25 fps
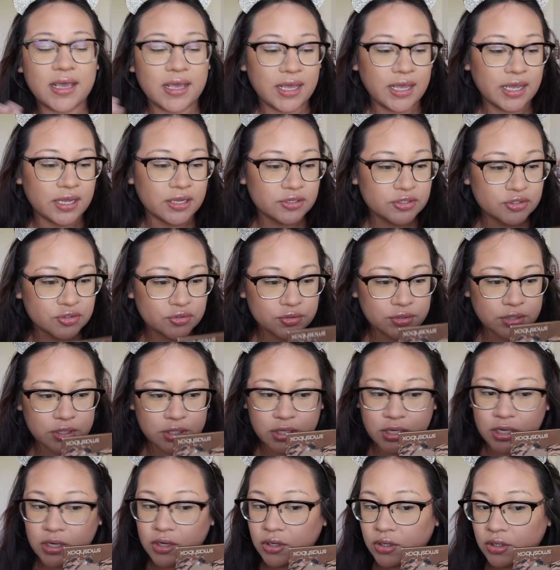
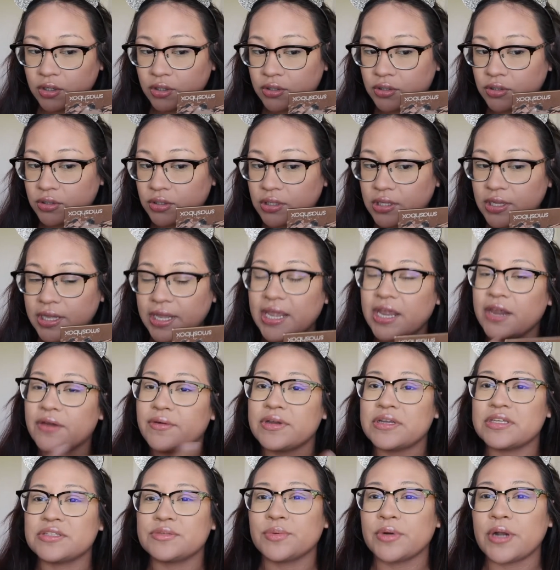extra on the
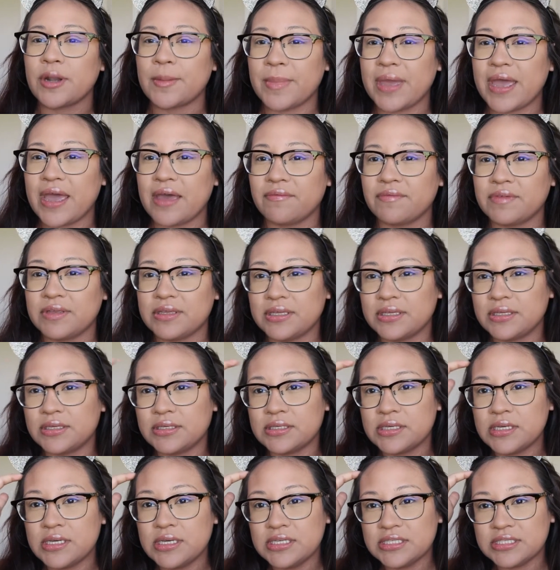areas where I'm having
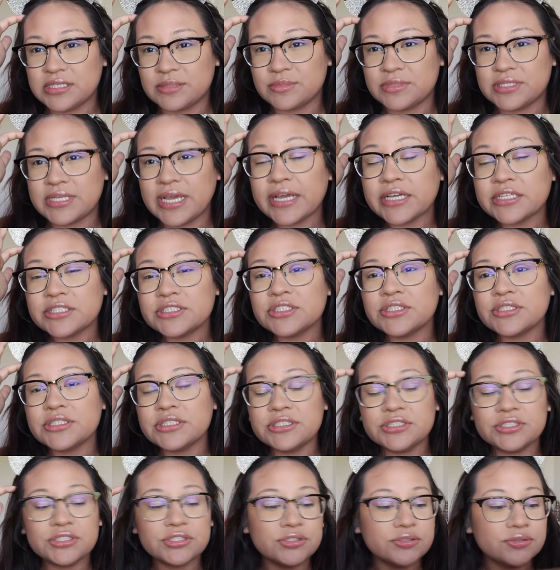some texture
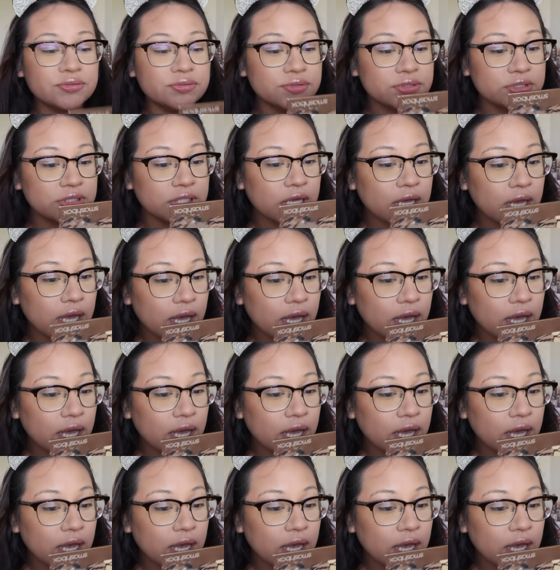issues.